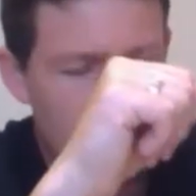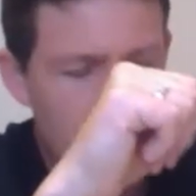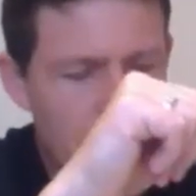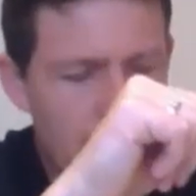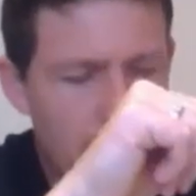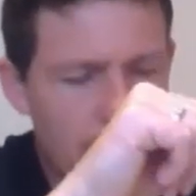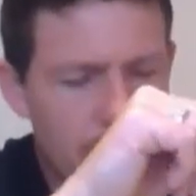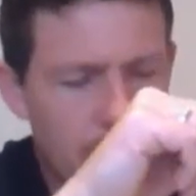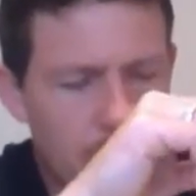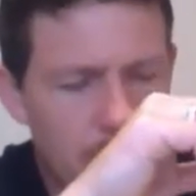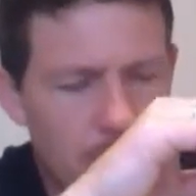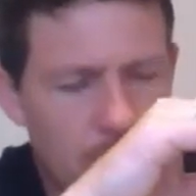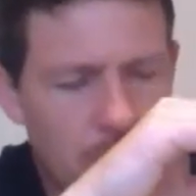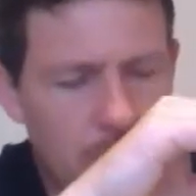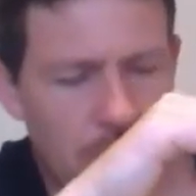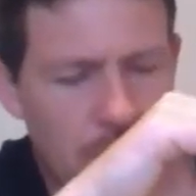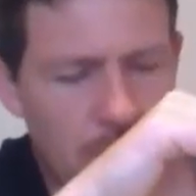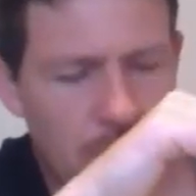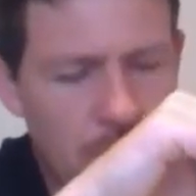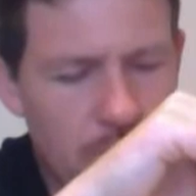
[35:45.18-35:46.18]
about Him
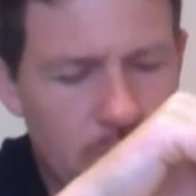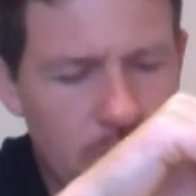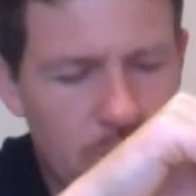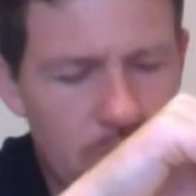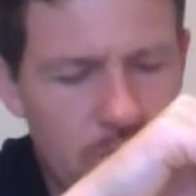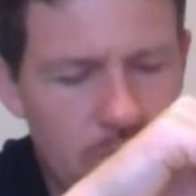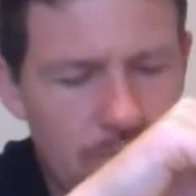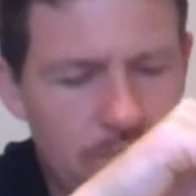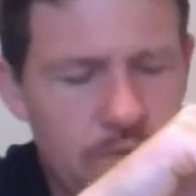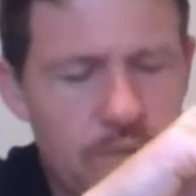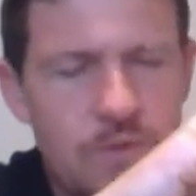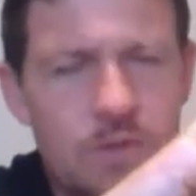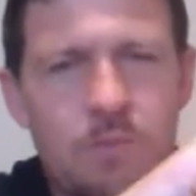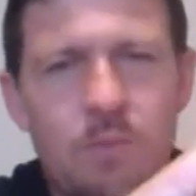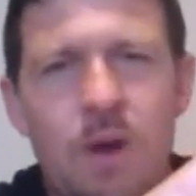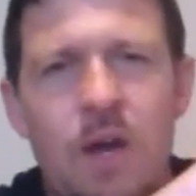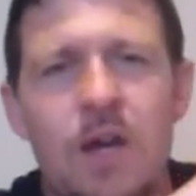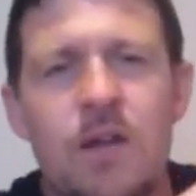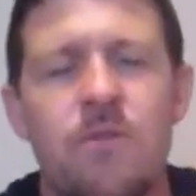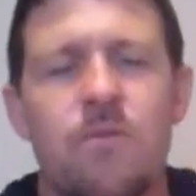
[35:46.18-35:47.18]
being merciful to
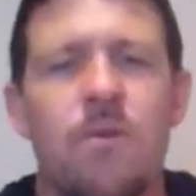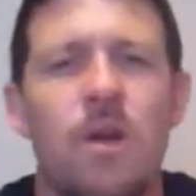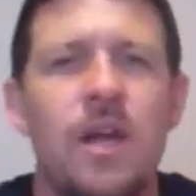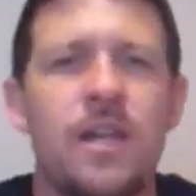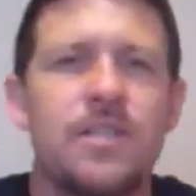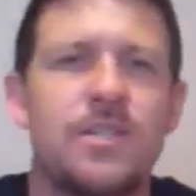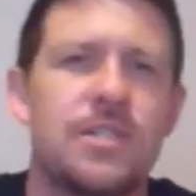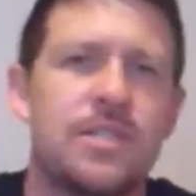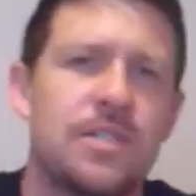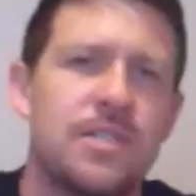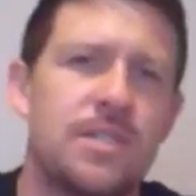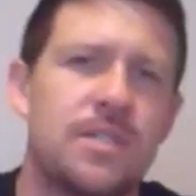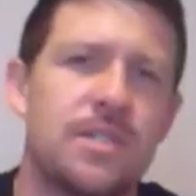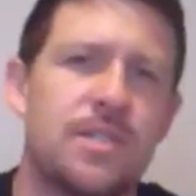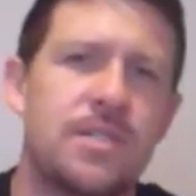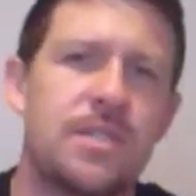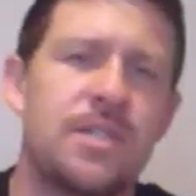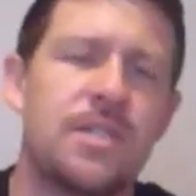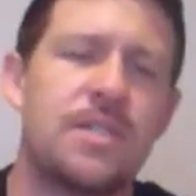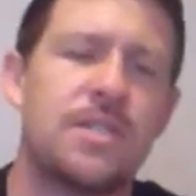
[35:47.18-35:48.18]
my
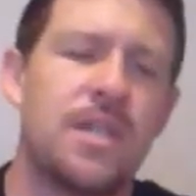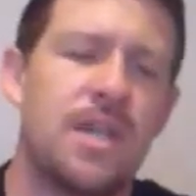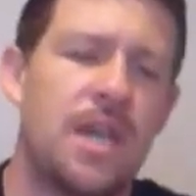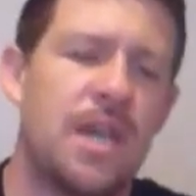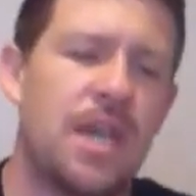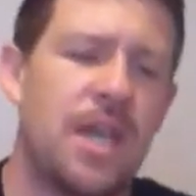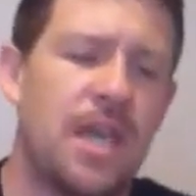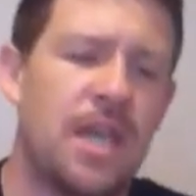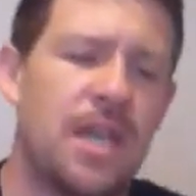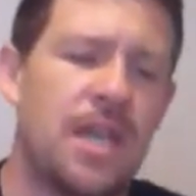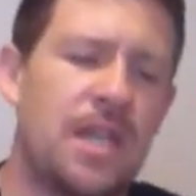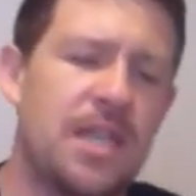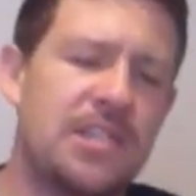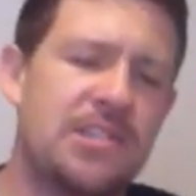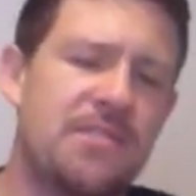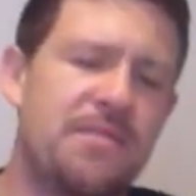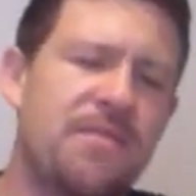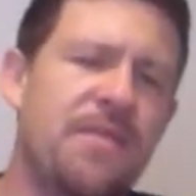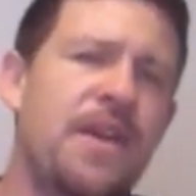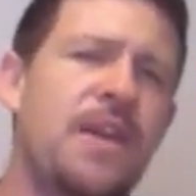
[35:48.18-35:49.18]
unrighteousness is in
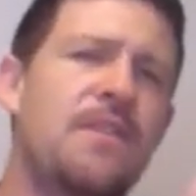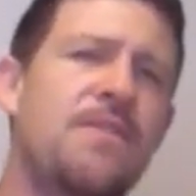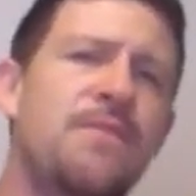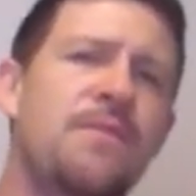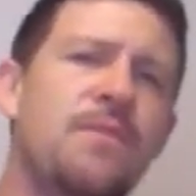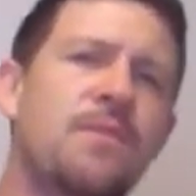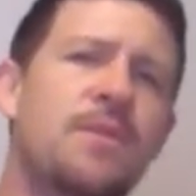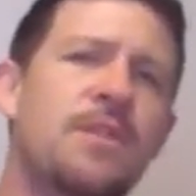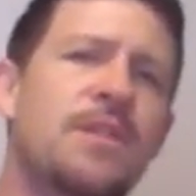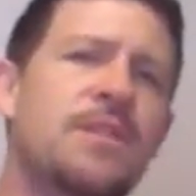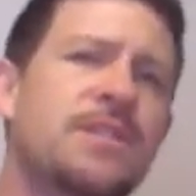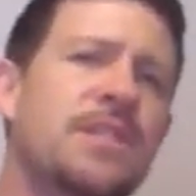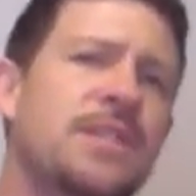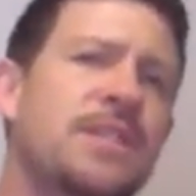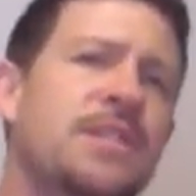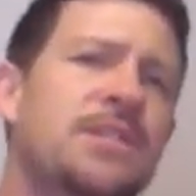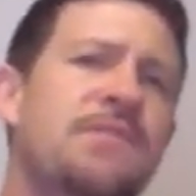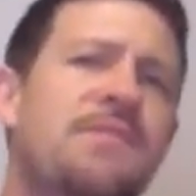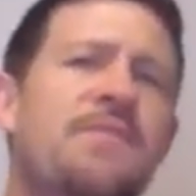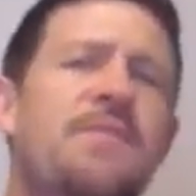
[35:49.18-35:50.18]
His faithfulness and
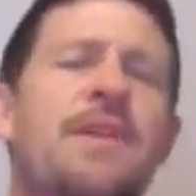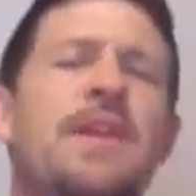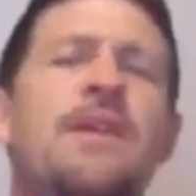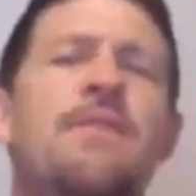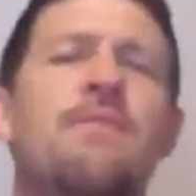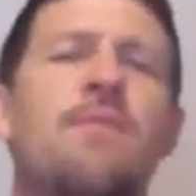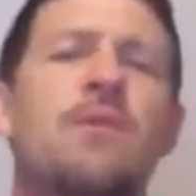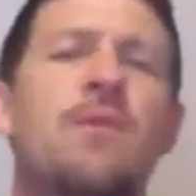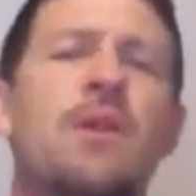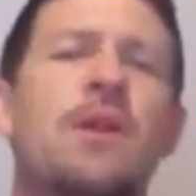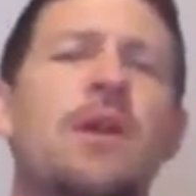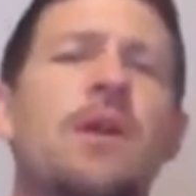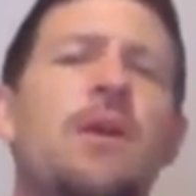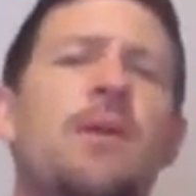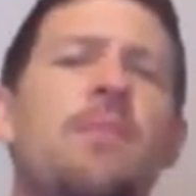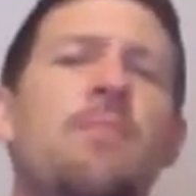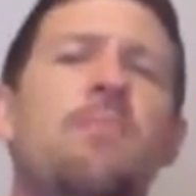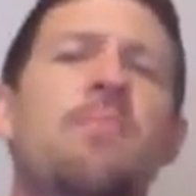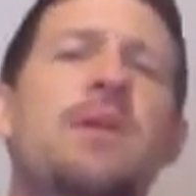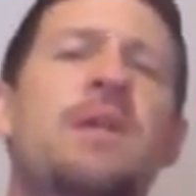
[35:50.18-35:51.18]
His favor
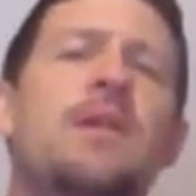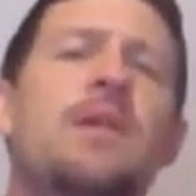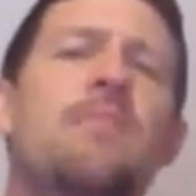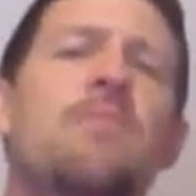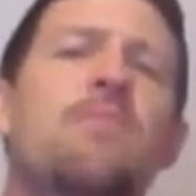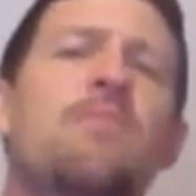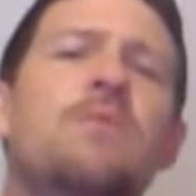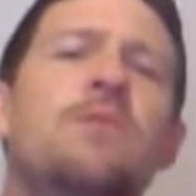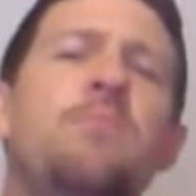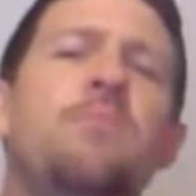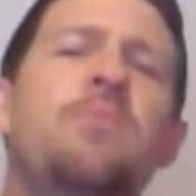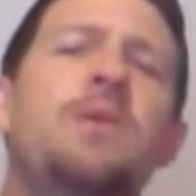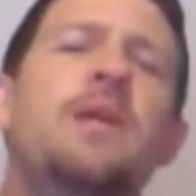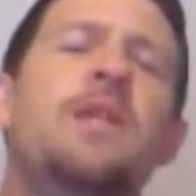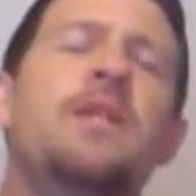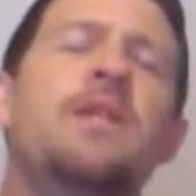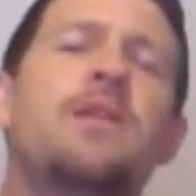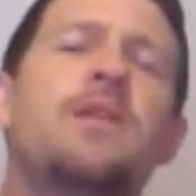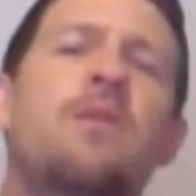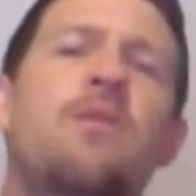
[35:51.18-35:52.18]
being
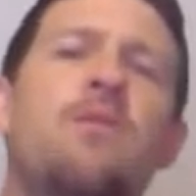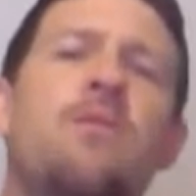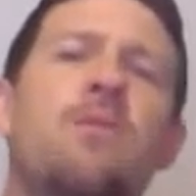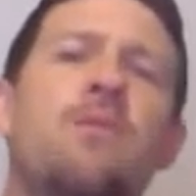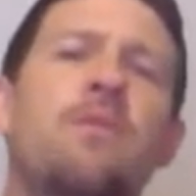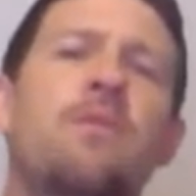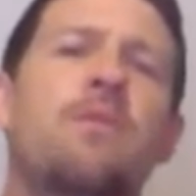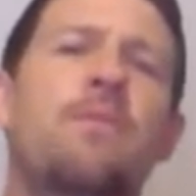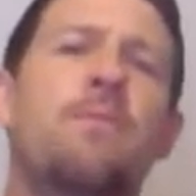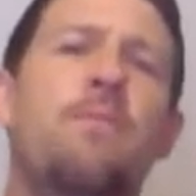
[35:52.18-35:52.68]
dependent on